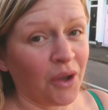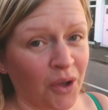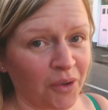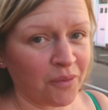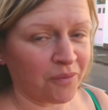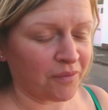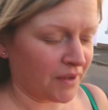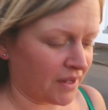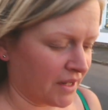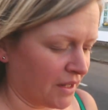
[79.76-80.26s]

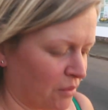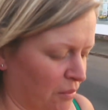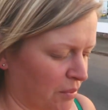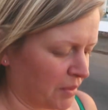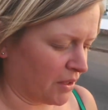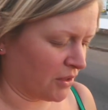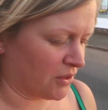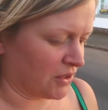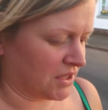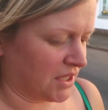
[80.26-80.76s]
hopefully it will
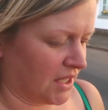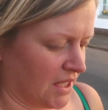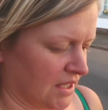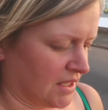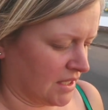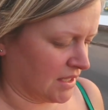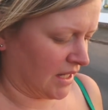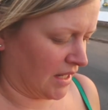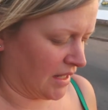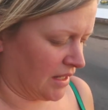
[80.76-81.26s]
be a good day
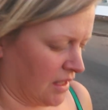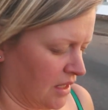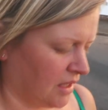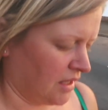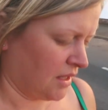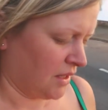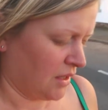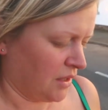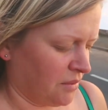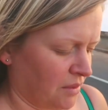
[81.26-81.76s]
today
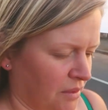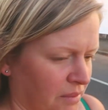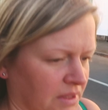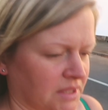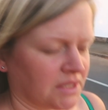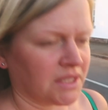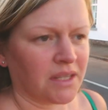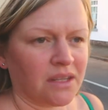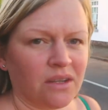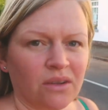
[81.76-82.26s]
we will
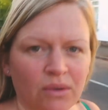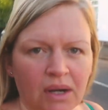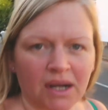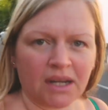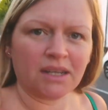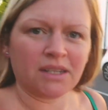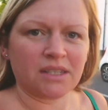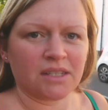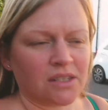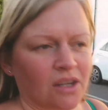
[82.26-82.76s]
see oh
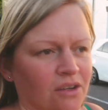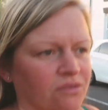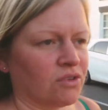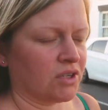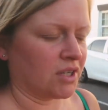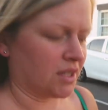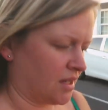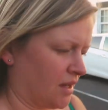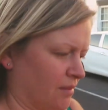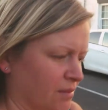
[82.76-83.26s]
I need to start
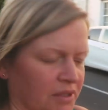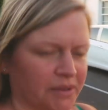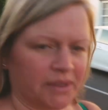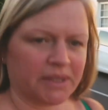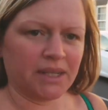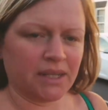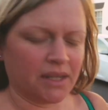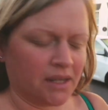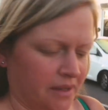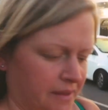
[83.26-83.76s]
running I'm
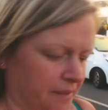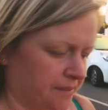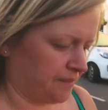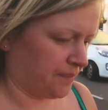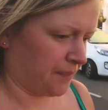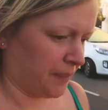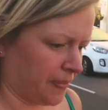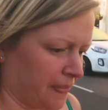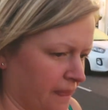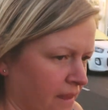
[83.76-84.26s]
doing um
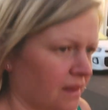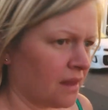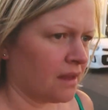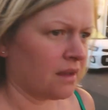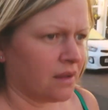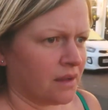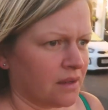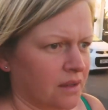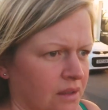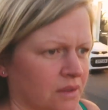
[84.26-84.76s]

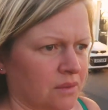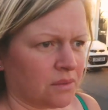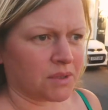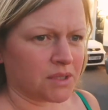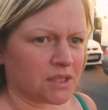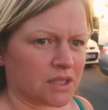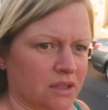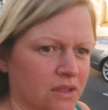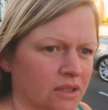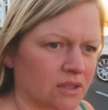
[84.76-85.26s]

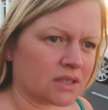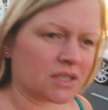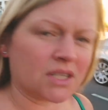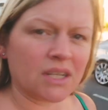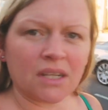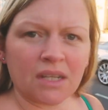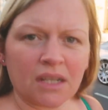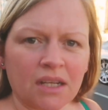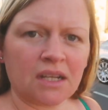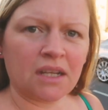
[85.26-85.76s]
what's it called
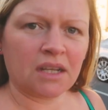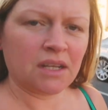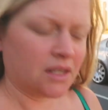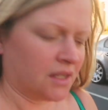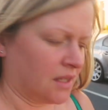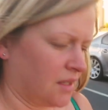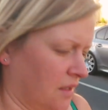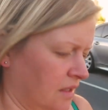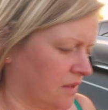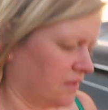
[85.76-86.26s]

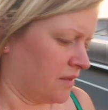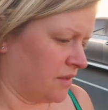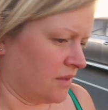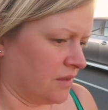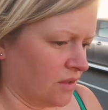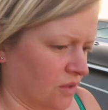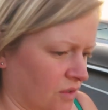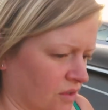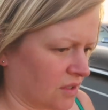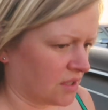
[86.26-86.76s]

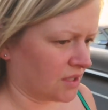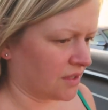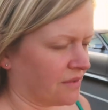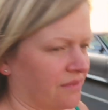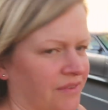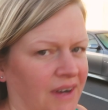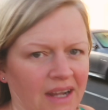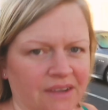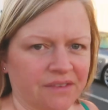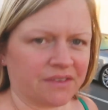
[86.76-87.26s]
not to
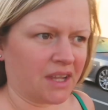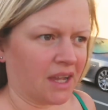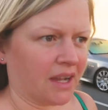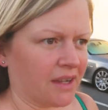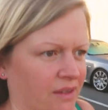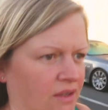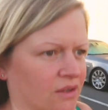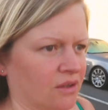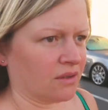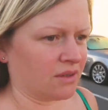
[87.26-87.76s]

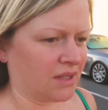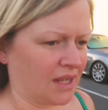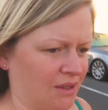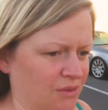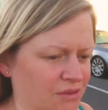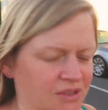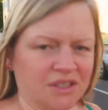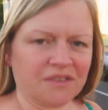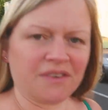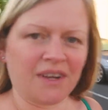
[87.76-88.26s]
5k or
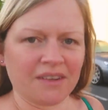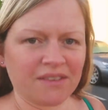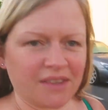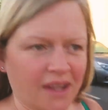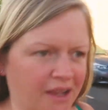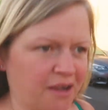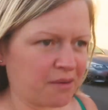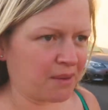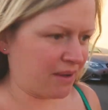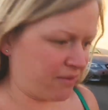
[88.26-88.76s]
couch to
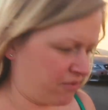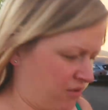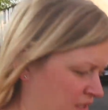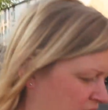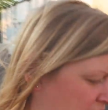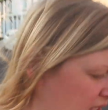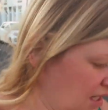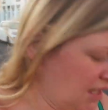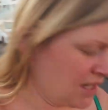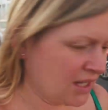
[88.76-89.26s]
5k or whatever it
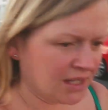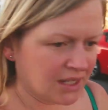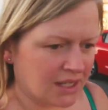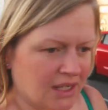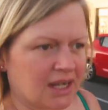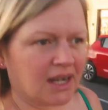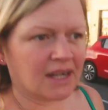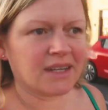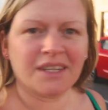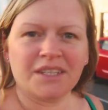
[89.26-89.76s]
is.
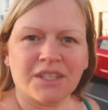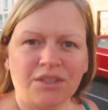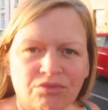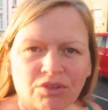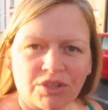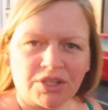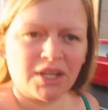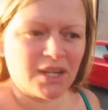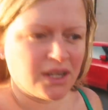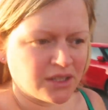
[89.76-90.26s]
I need to
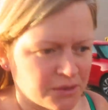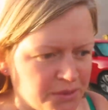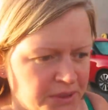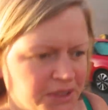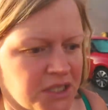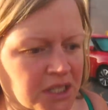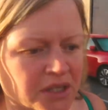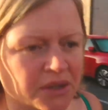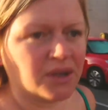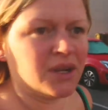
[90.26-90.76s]
run. I'll
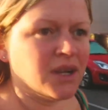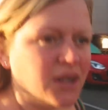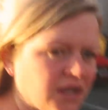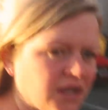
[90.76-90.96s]
speak to you